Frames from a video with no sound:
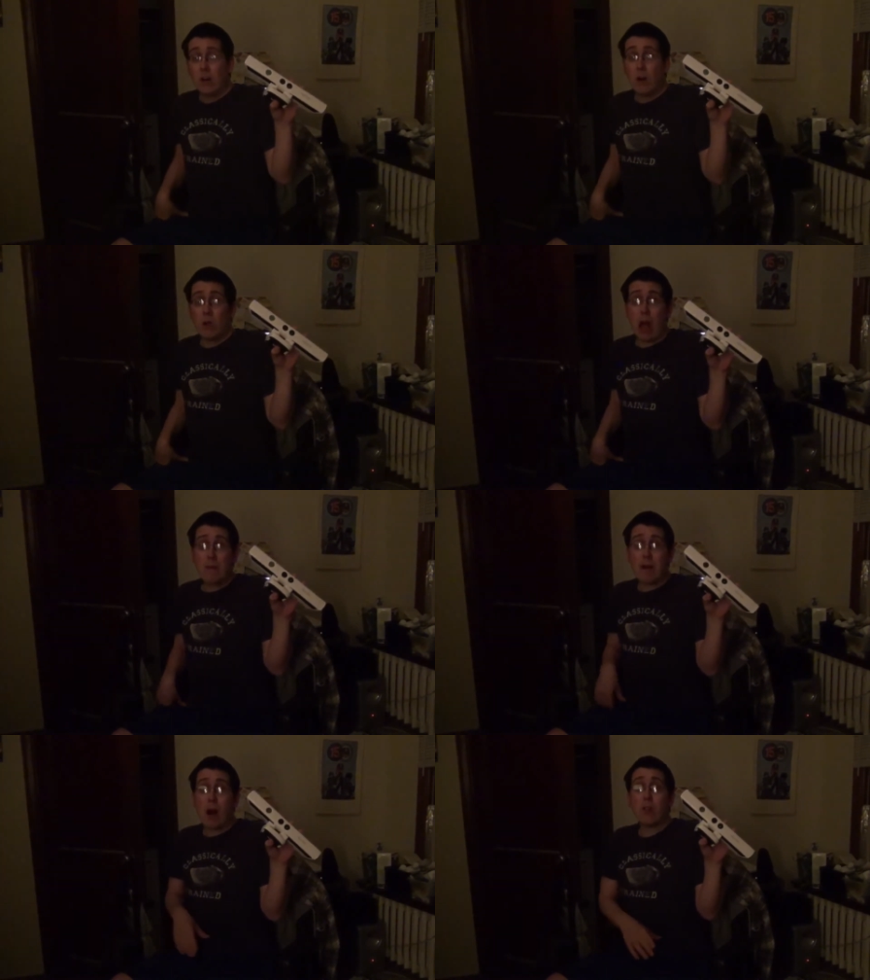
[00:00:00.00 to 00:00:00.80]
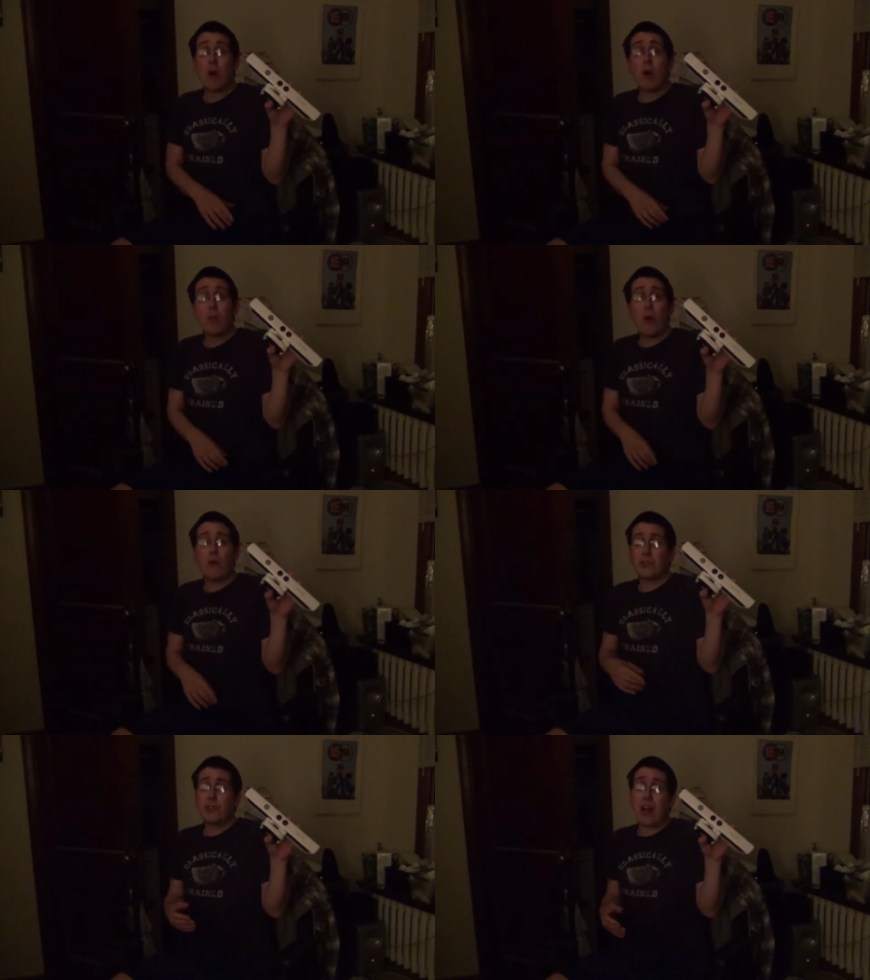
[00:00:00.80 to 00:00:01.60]
Although, I'm, although,
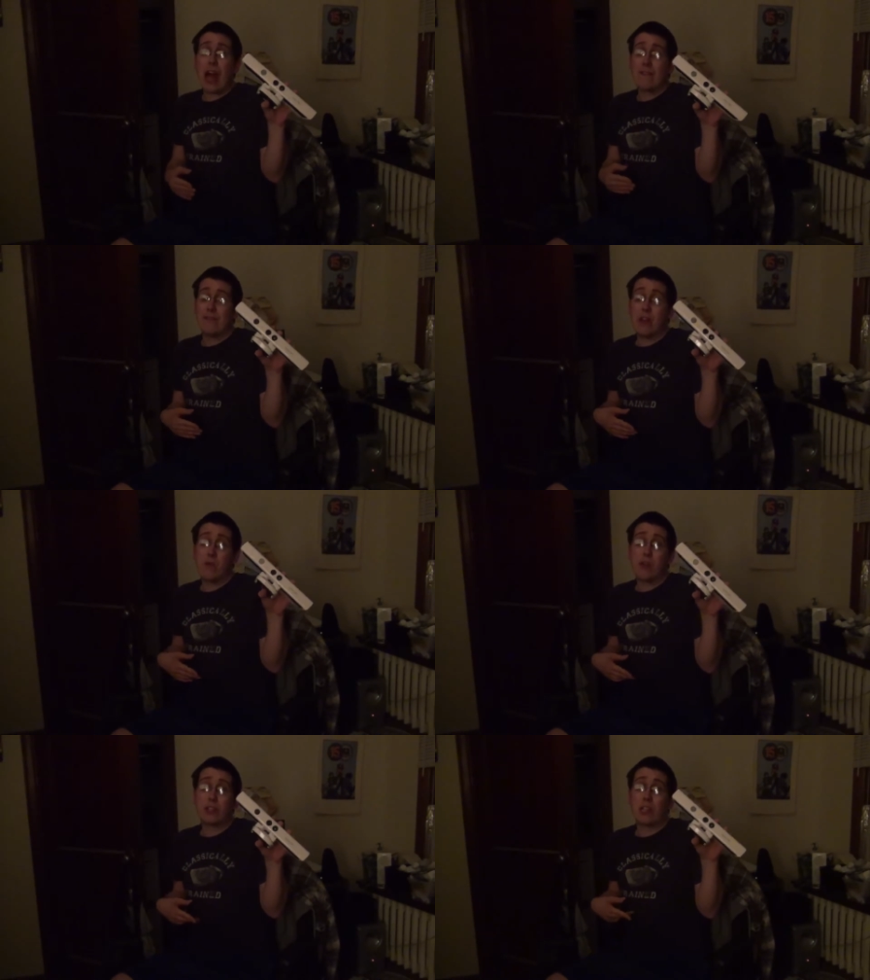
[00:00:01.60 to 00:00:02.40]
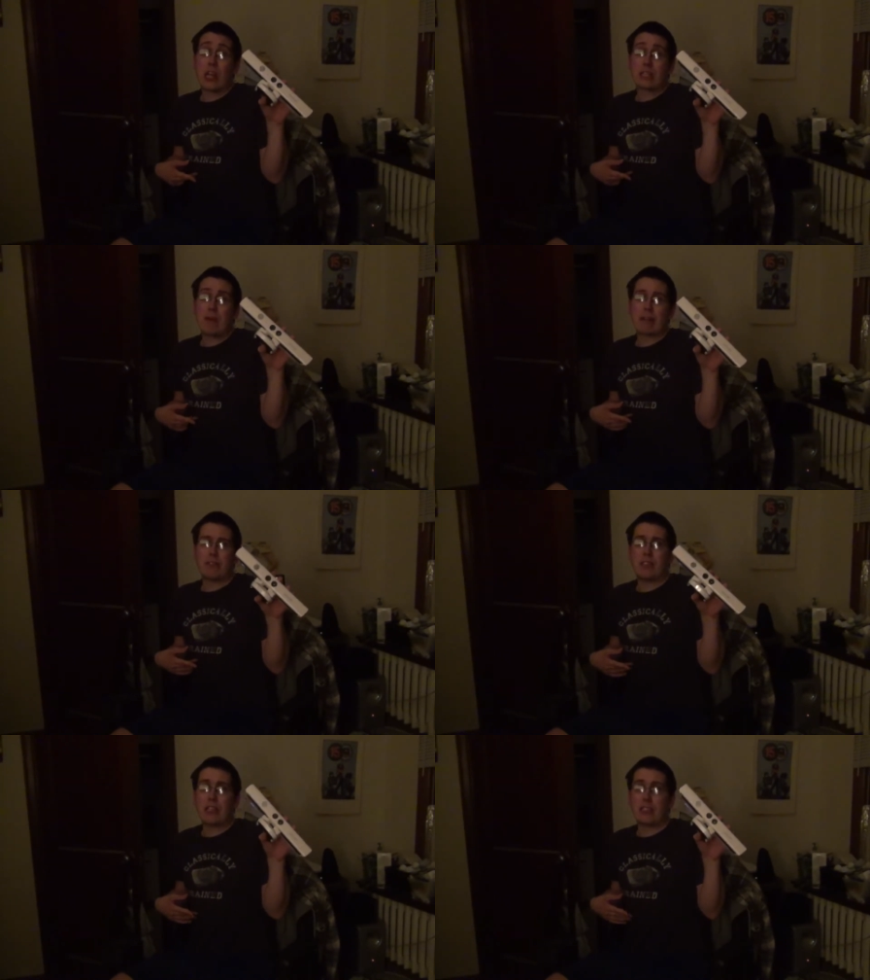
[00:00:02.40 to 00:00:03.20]
although since I have an original Xbox
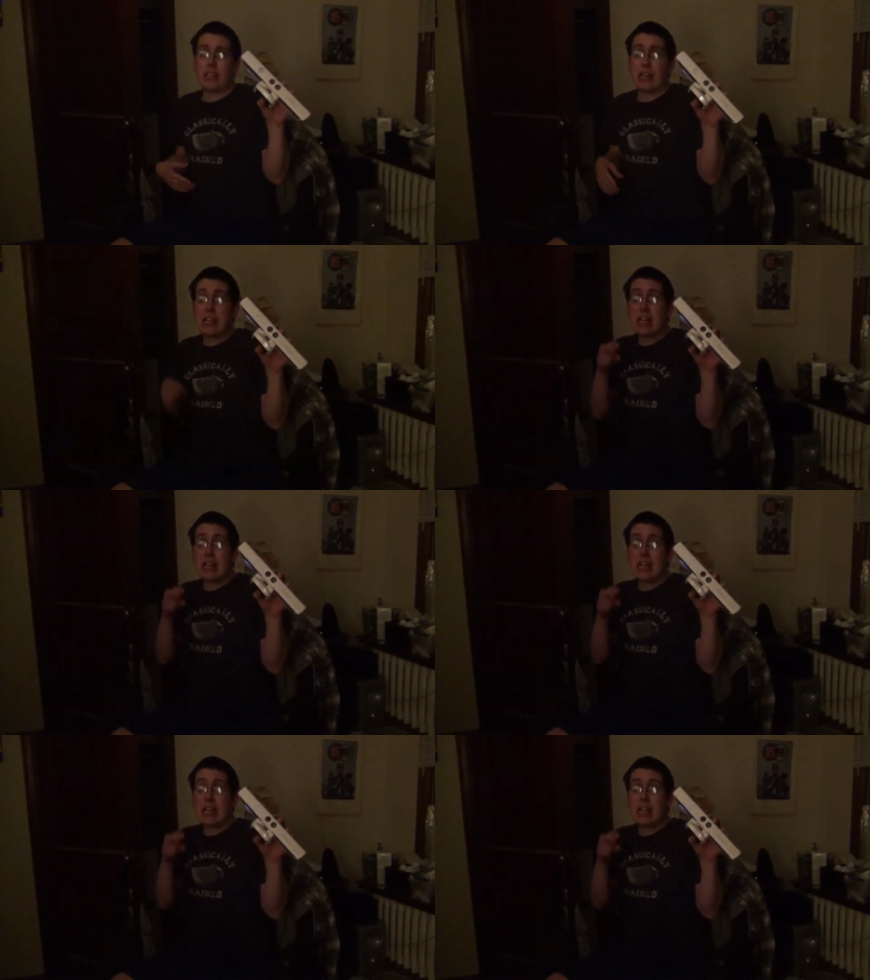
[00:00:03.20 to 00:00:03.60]
360,